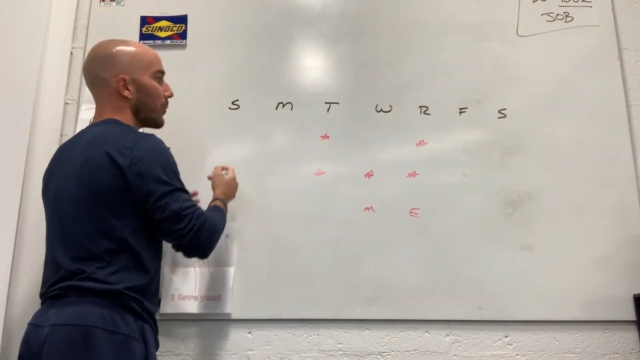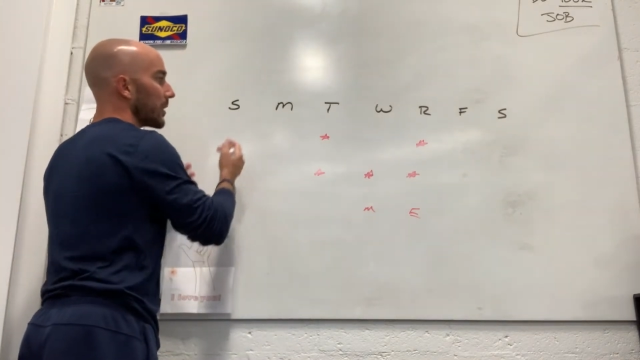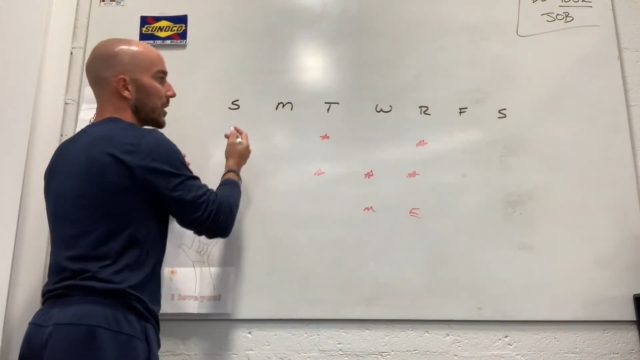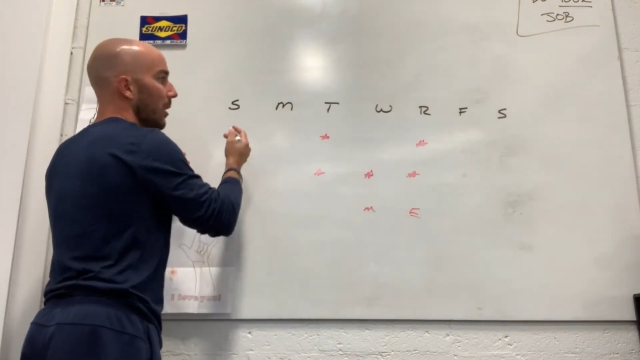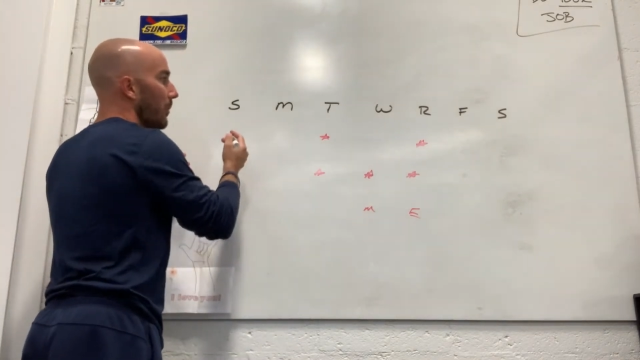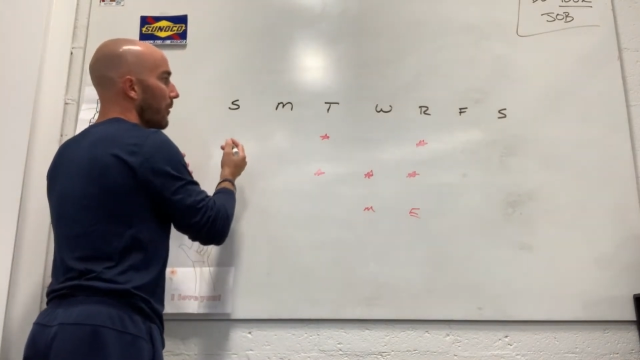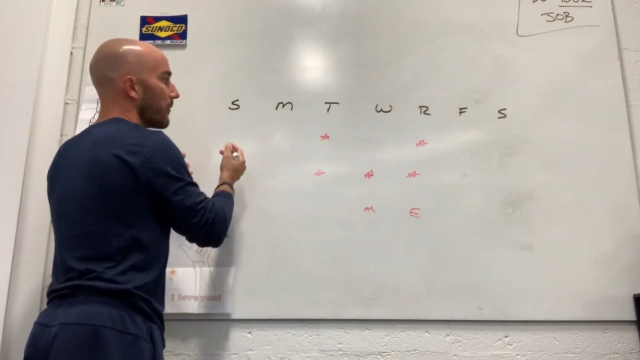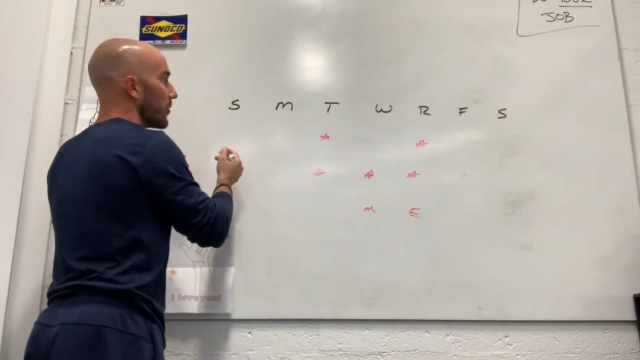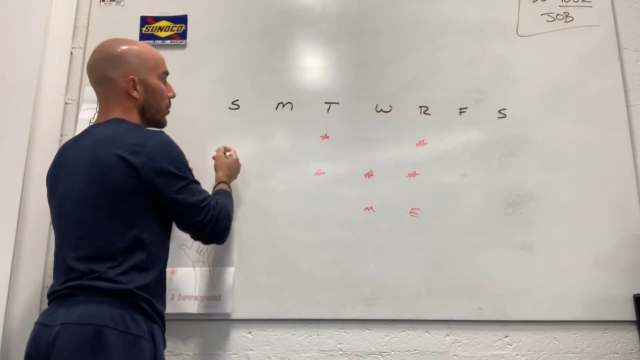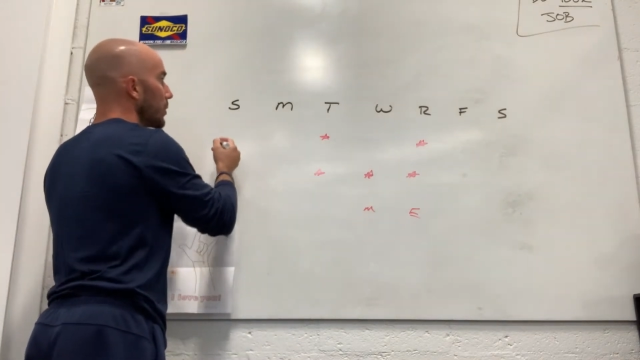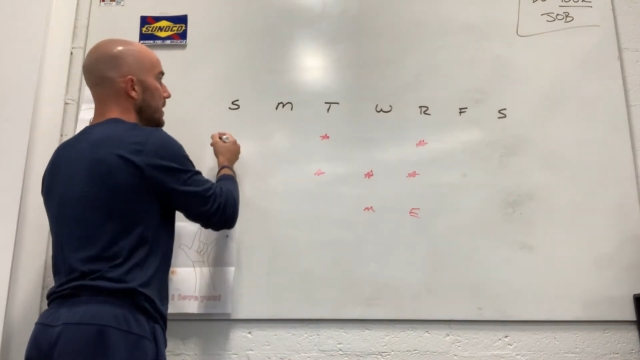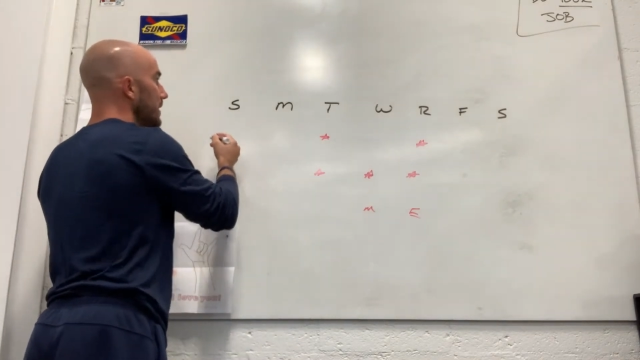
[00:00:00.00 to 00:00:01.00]
we come over
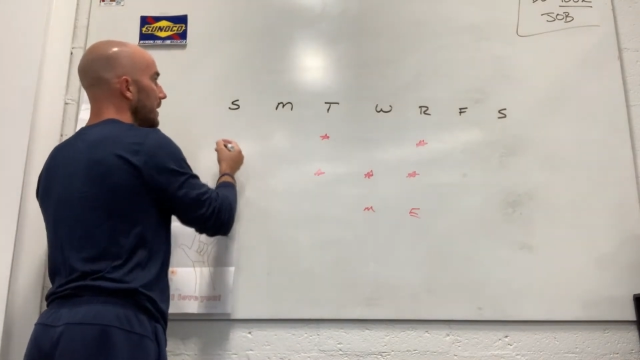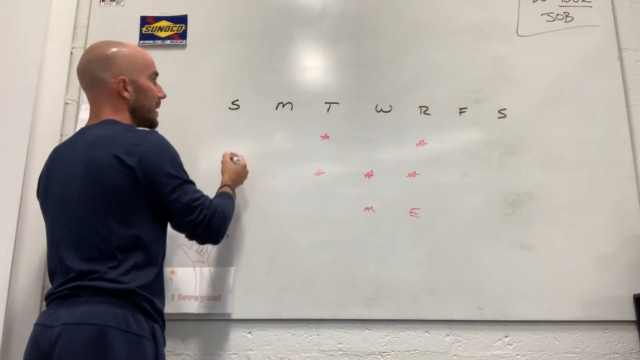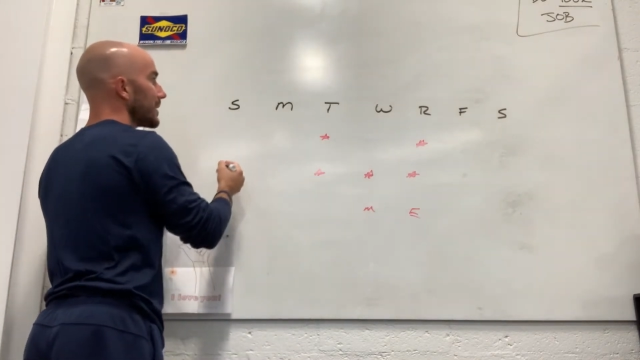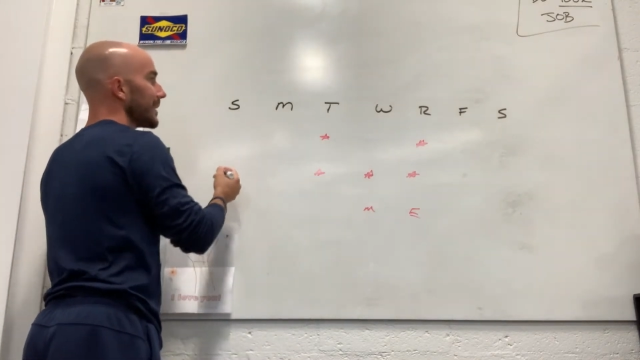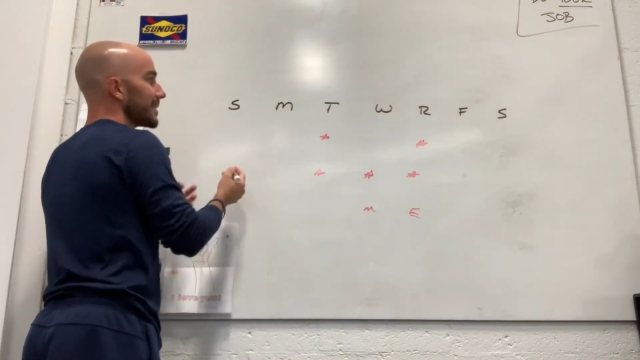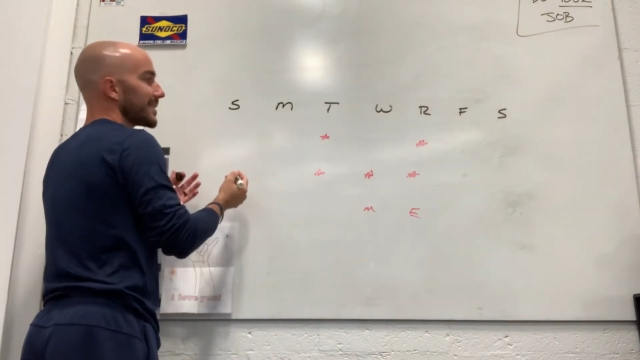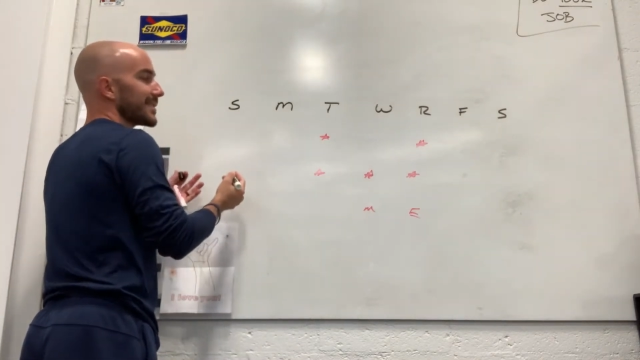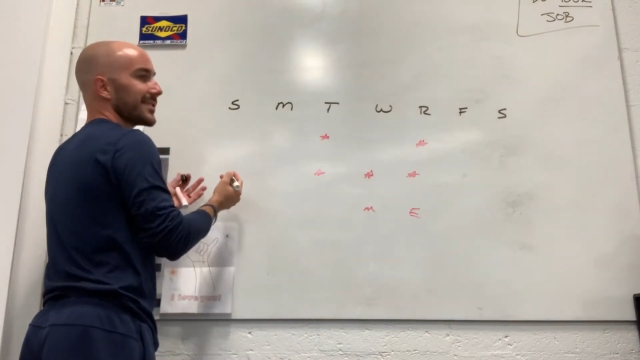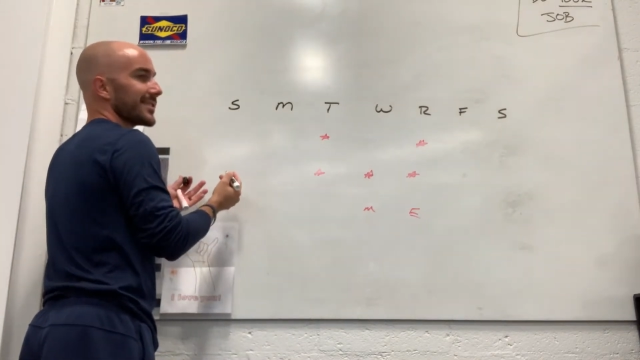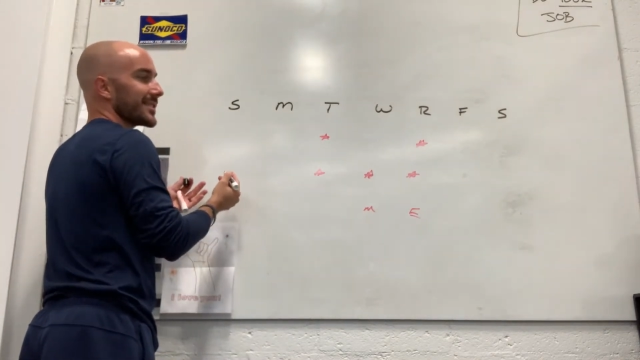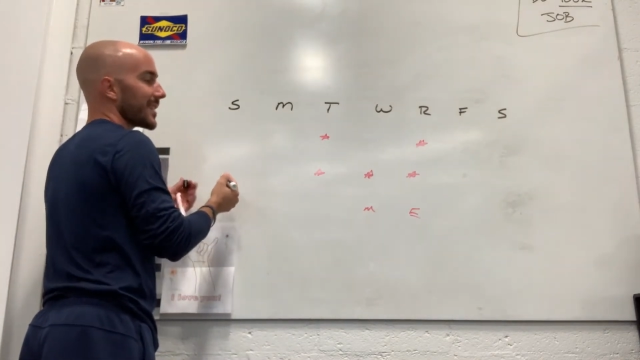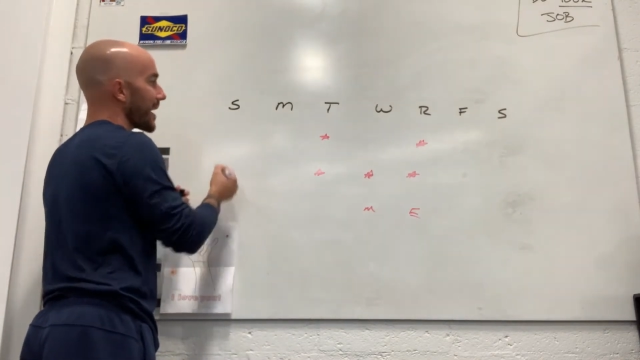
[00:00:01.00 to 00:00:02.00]
the weekend let's
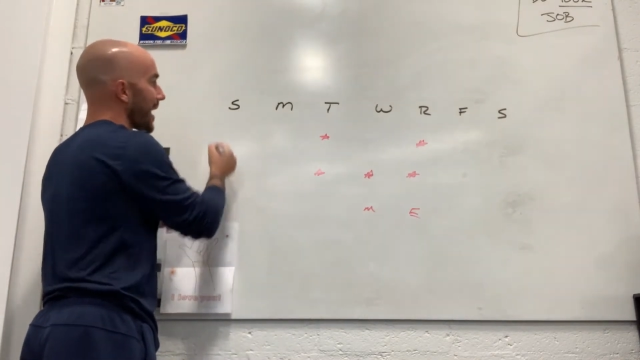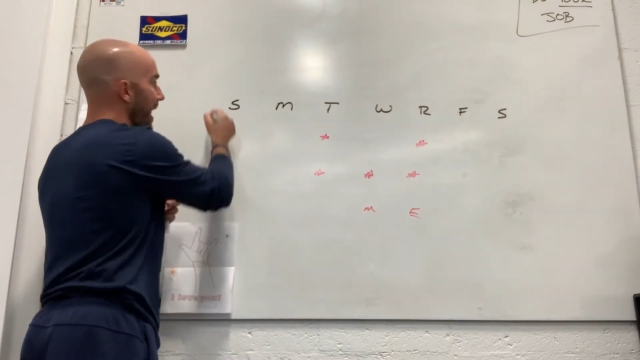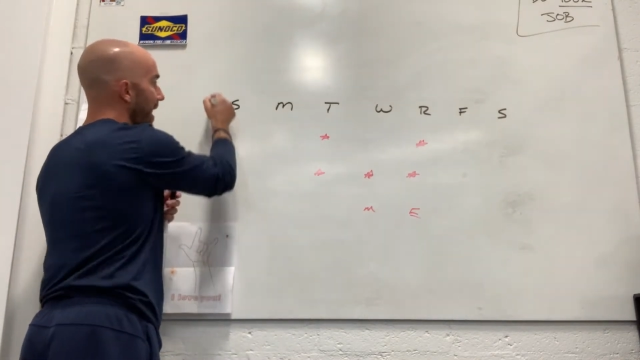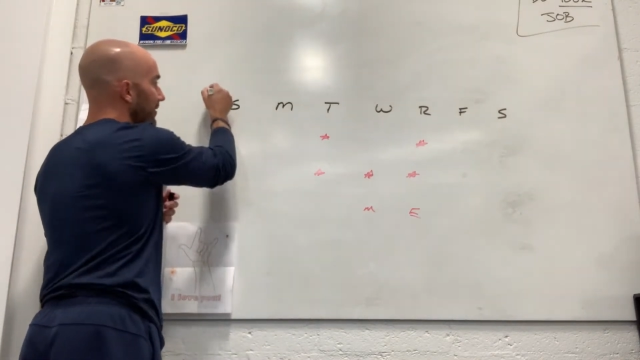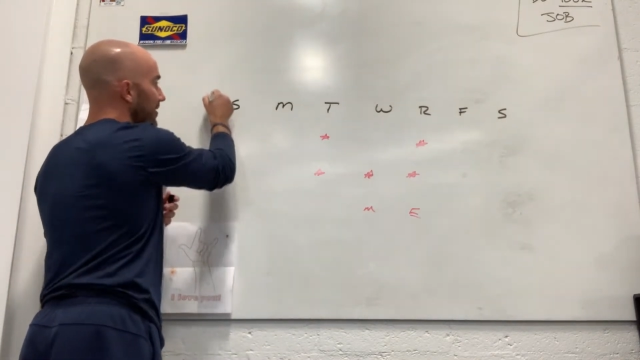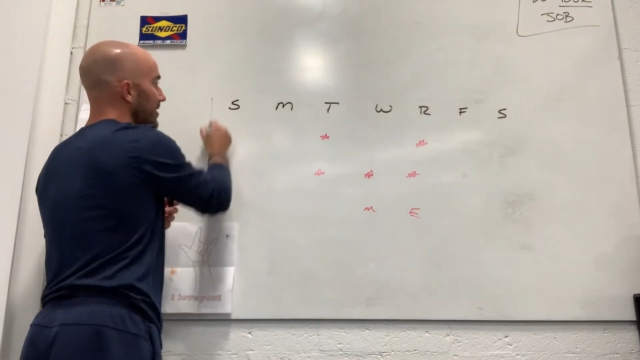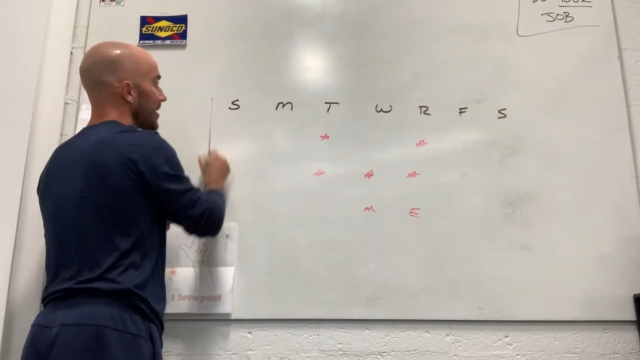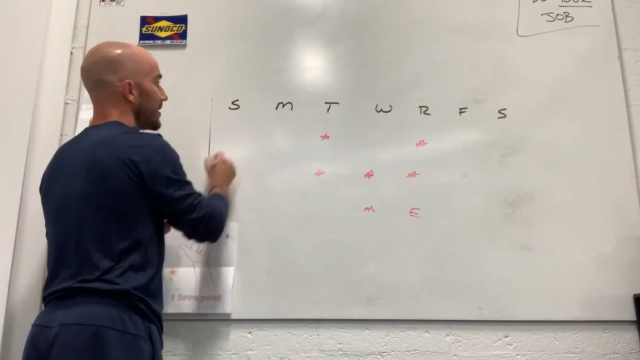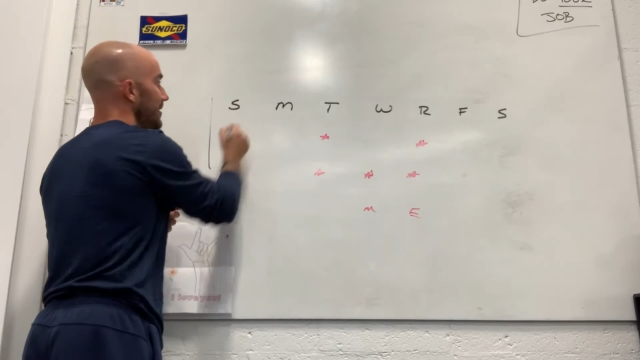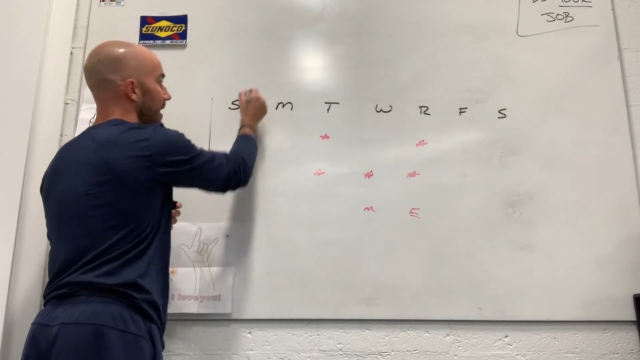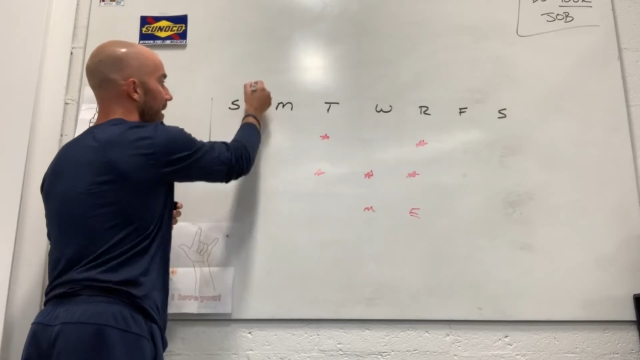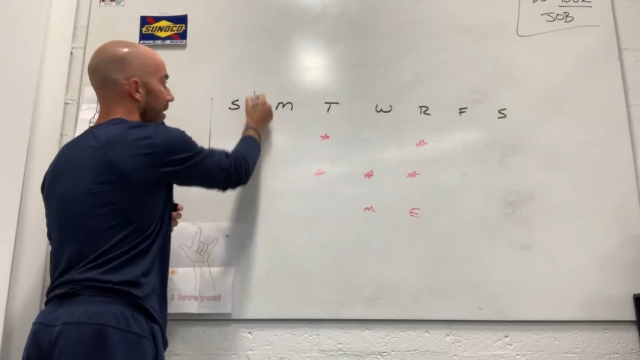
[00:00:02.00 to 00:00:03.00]
just say i have
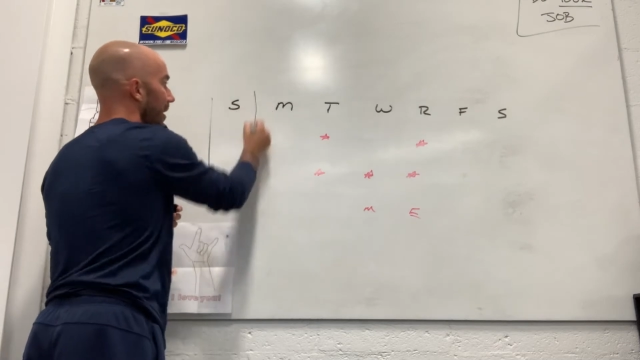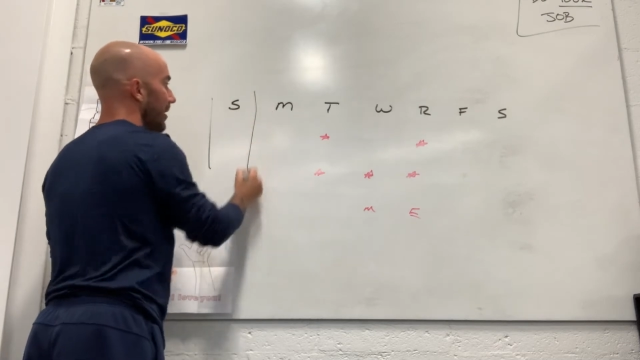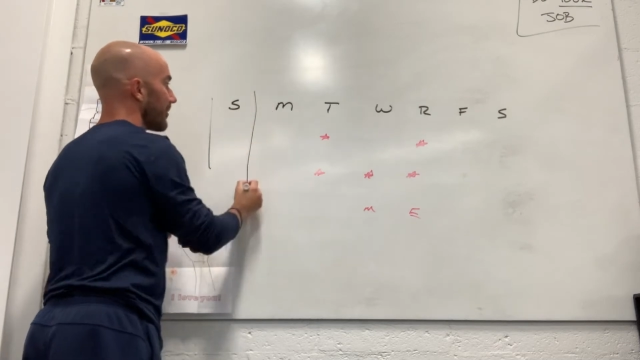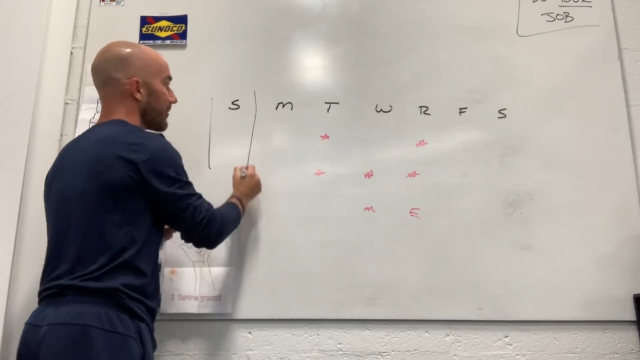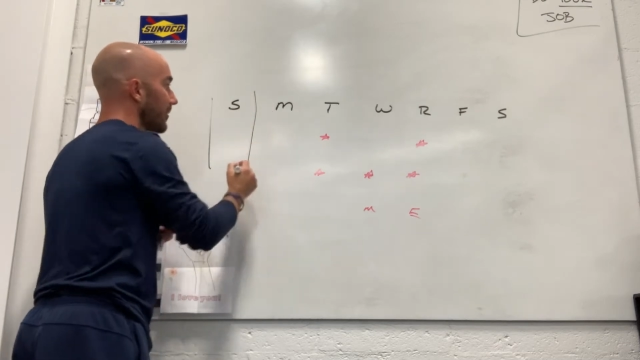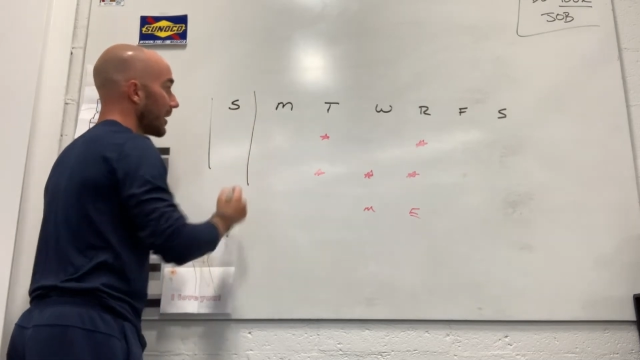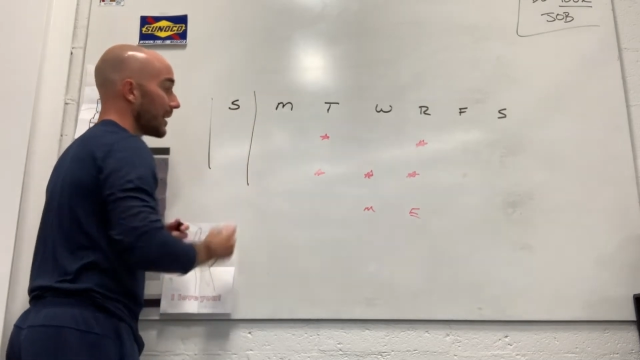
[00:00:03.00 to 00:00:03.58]
sunday off